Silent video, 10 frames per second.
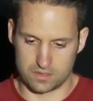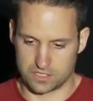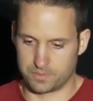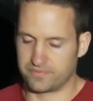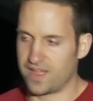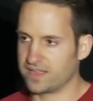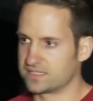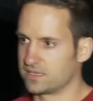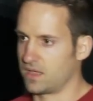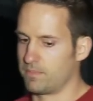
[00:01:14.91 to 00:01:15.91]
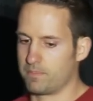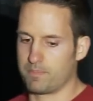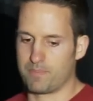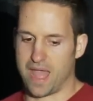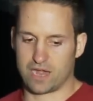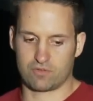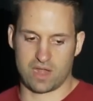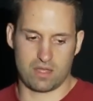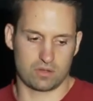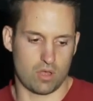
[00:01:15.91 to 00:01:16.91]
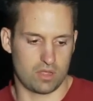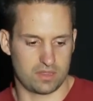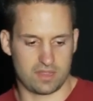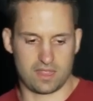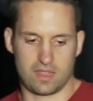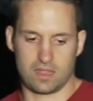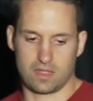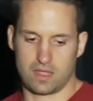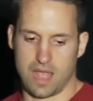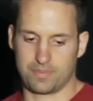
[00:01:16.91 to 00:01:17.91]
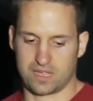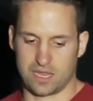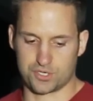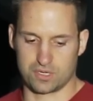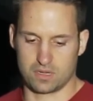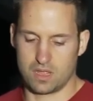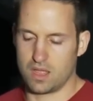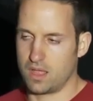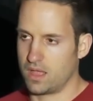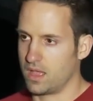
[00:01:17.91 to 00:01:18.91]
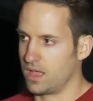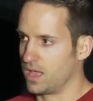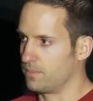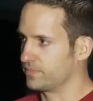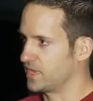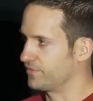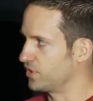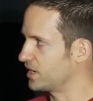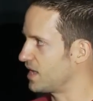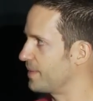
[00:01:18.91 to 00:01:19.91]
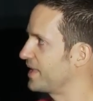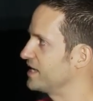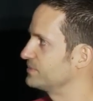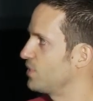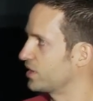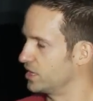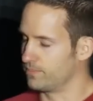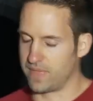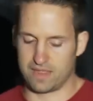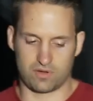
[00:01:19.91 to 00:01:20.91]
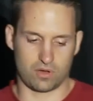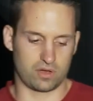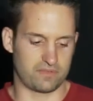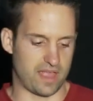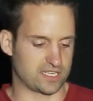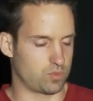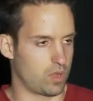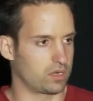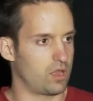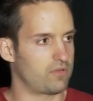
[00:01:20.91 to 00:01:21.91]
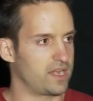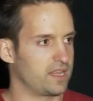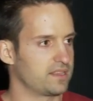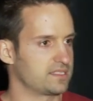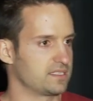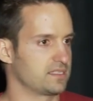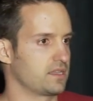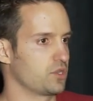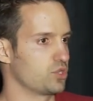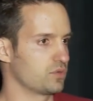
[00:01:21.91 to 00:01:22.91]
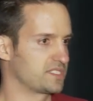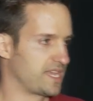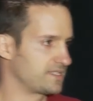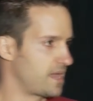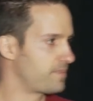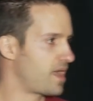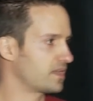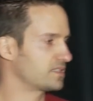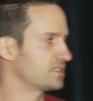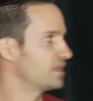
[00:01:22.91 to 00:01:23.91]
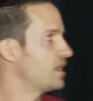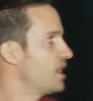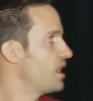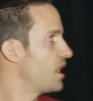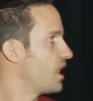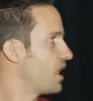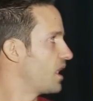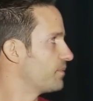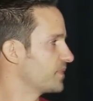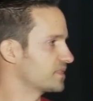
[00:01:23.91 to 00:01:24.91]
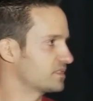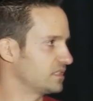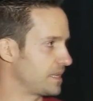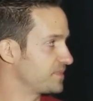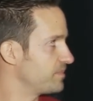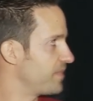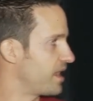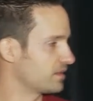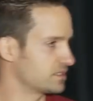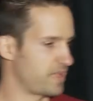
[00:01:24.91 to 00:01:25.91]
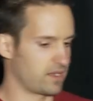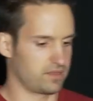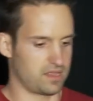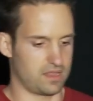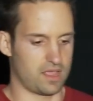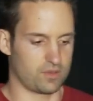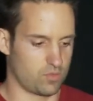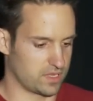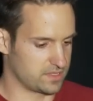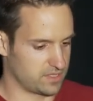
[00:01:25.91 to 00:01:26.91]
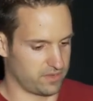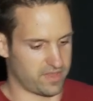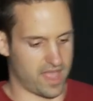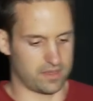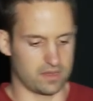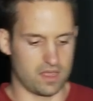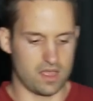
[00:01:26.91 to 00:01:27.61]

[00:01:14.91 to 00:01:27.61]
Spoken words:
So to provide some background on the application, if you're in a Comcast market, you may have heard of X1 already. This is the new set-top box. It's leaps and bounds better than the other ones that you've had.